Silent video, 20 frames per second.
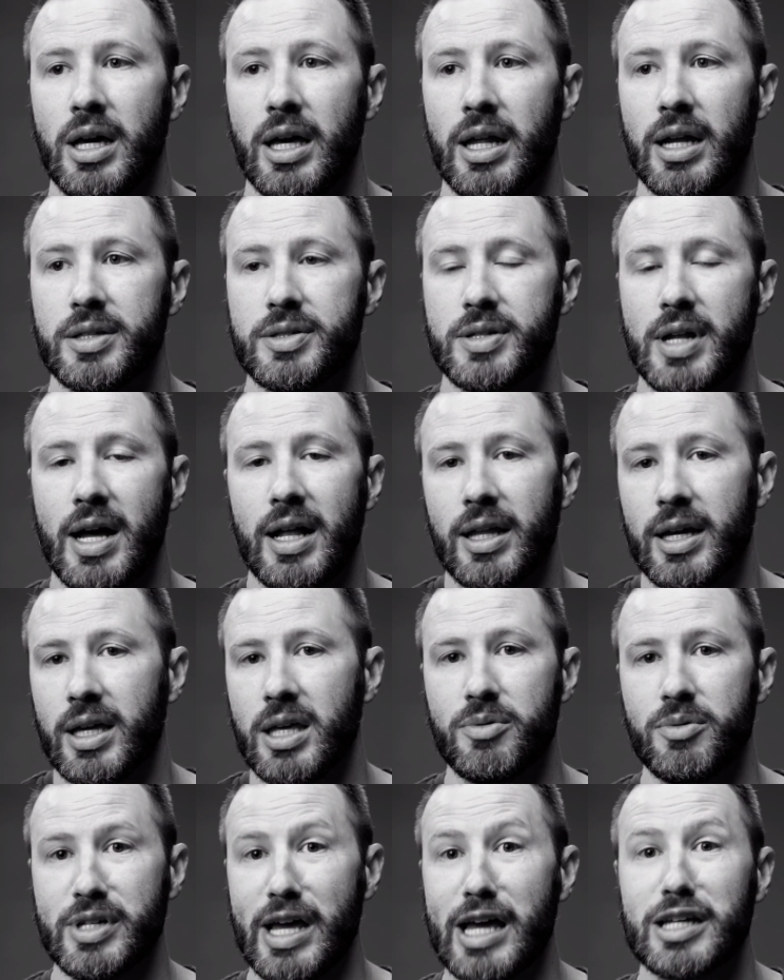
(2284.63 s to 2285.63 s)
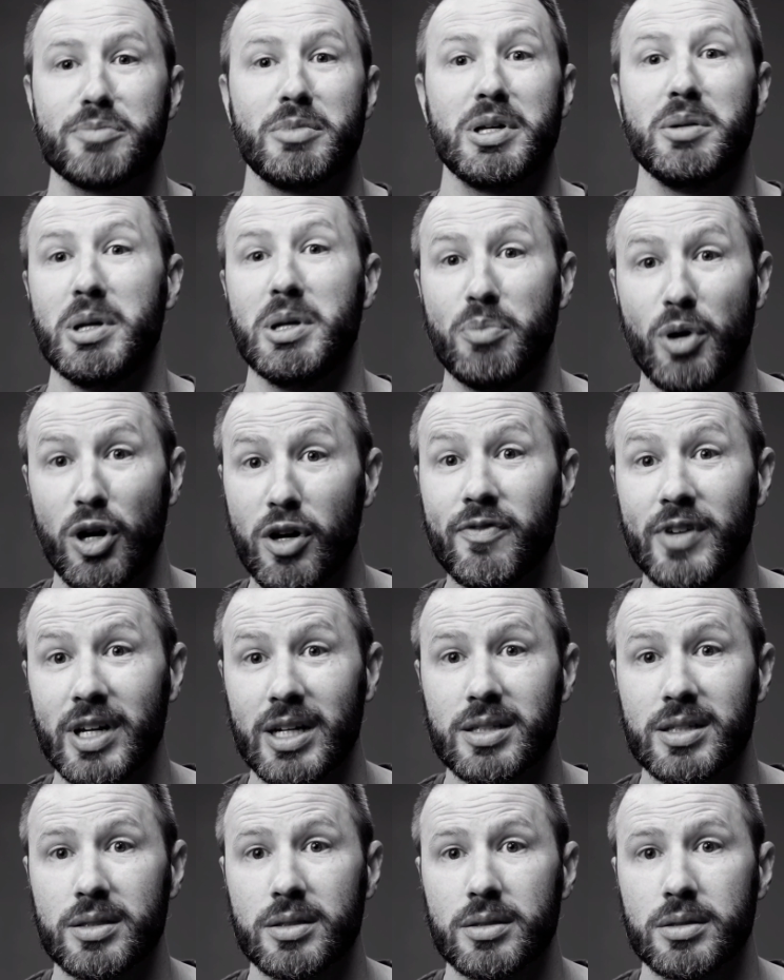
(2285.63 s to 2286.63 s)
And it's not like he was asking me to be
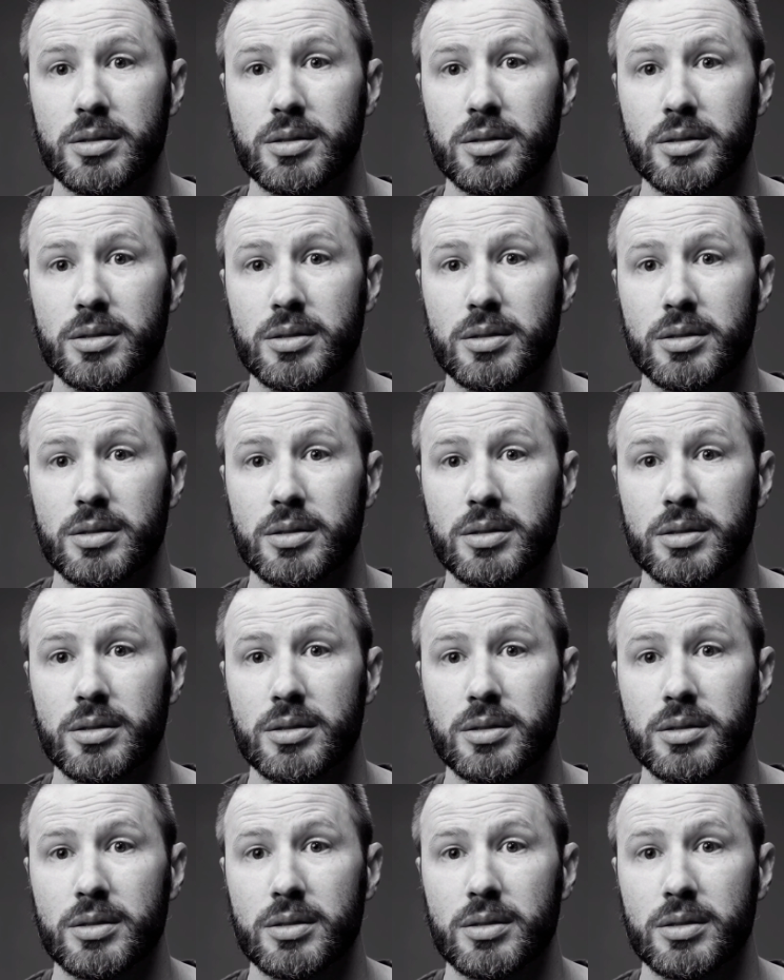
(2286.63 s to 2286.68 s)
perfect,